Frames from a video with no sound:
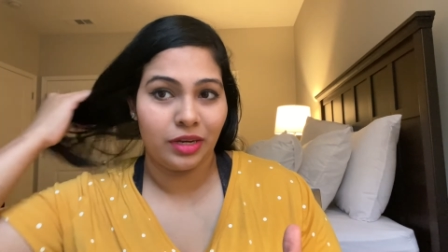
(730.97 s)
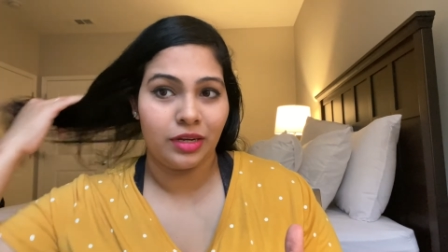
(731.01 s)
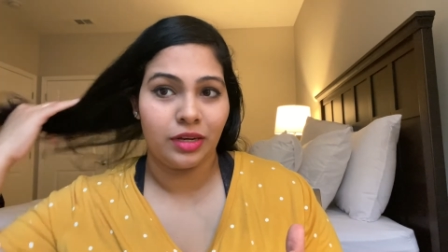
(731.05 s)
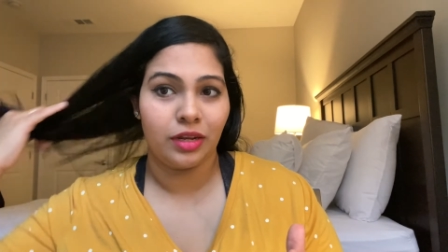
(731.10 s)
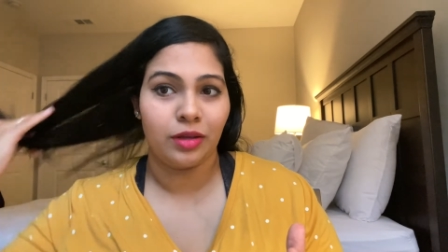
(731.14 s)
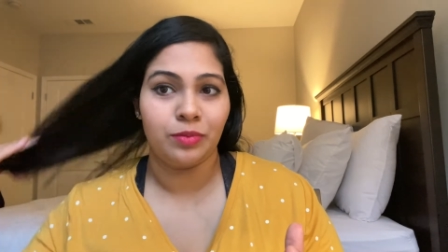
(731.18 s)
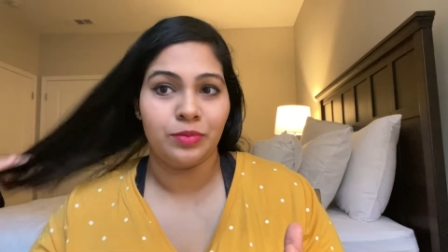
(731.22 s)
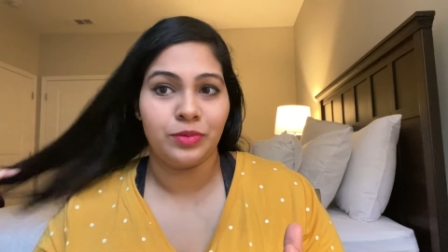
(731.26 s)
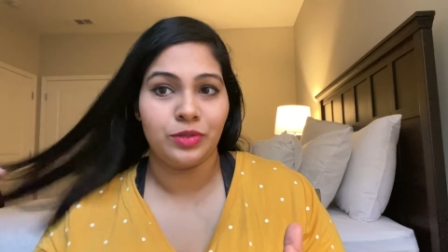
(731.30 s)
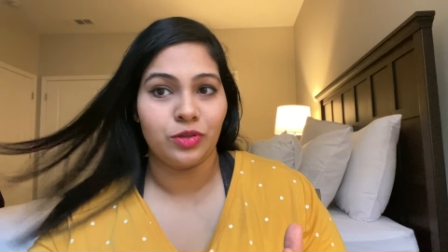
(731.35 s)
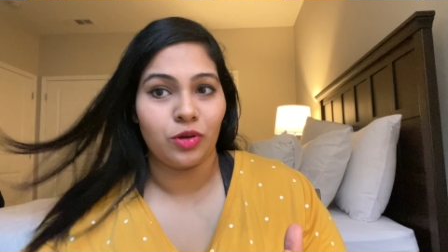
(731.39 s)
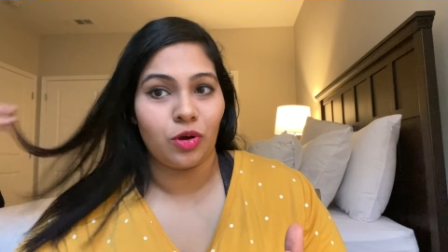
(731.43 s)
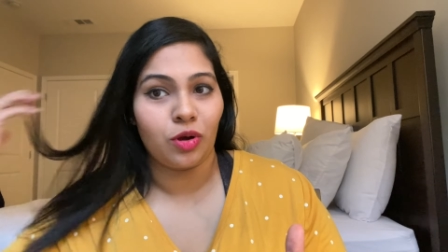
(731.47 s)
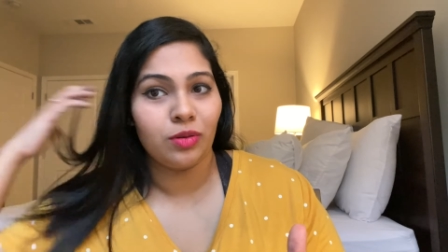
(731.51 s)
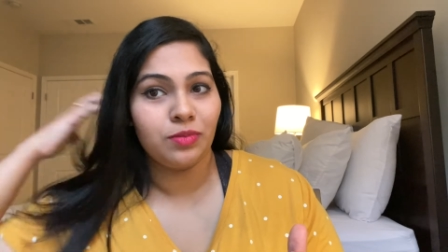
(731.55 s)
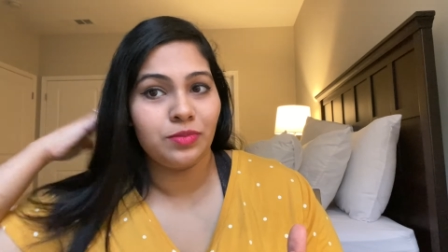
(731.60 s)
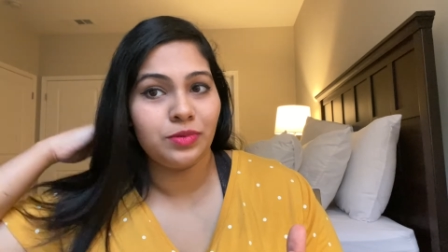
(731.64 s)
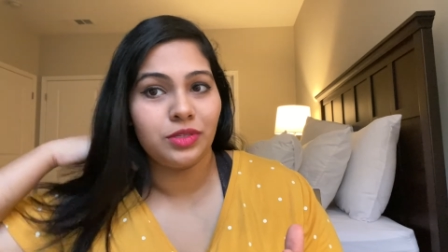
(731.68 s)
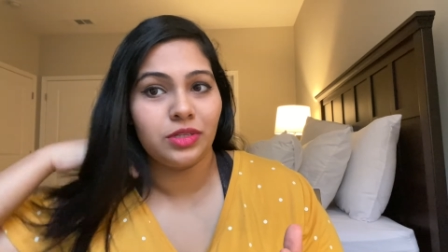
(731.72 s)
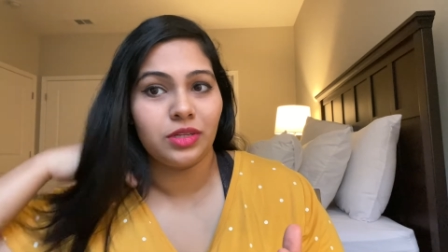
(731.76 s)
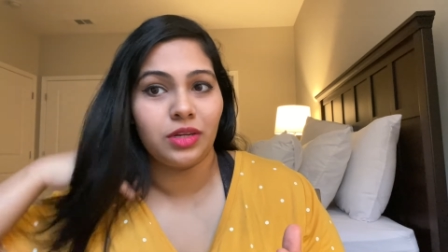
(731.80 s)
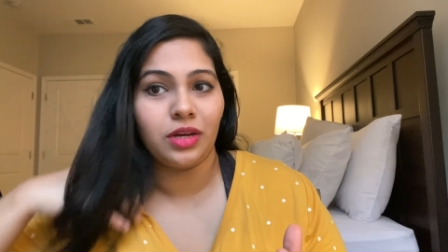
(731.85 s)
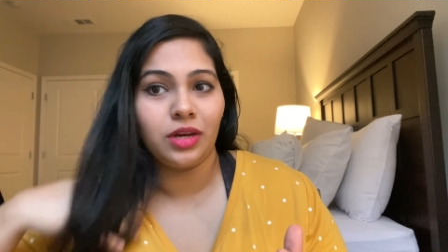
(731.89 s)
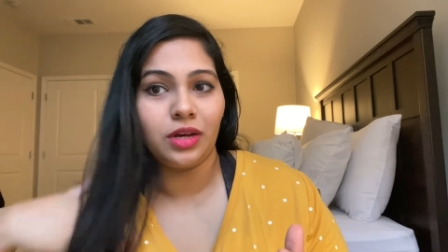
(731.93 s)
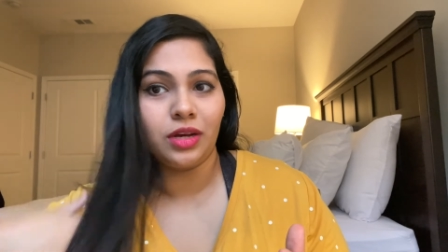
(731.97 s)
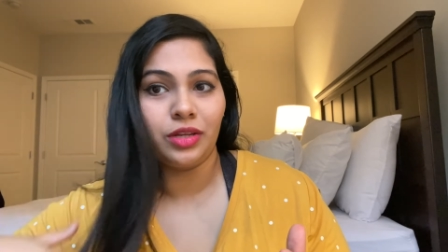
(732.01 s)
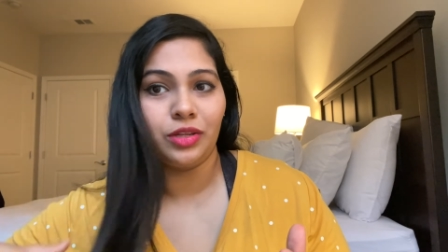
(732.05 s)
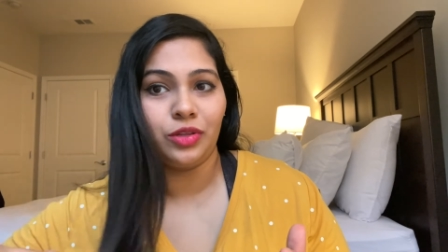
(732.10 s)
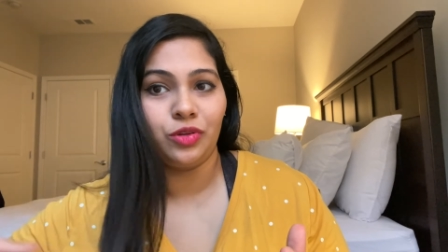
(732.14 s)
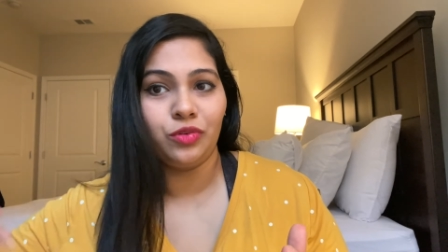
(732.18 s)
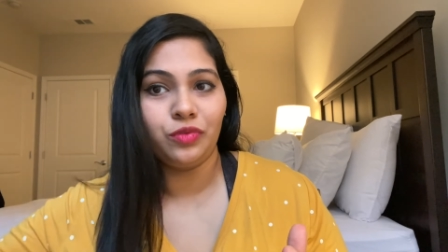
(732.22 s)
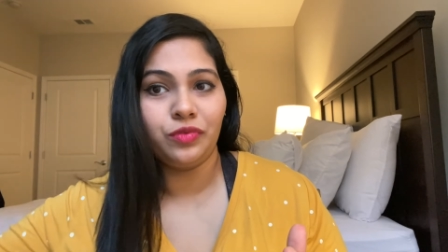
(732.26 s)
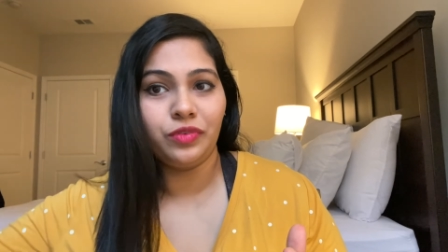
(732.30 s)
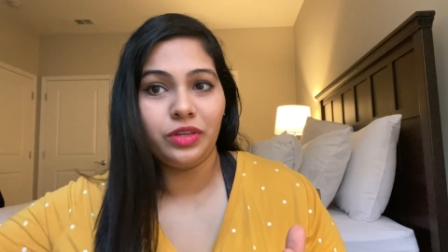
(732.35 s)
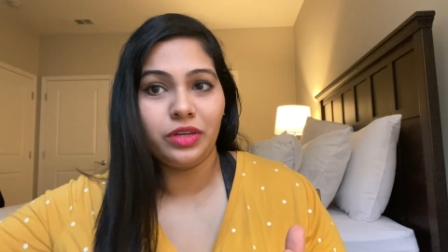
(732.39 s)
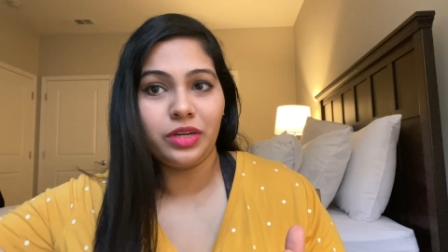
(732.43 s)
It absorbs
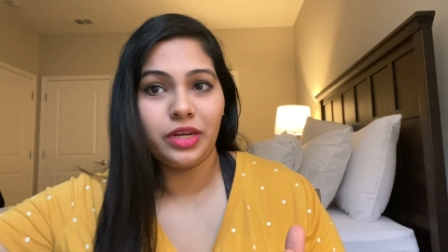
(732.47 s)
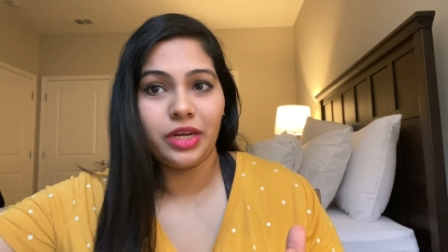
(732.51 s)
UV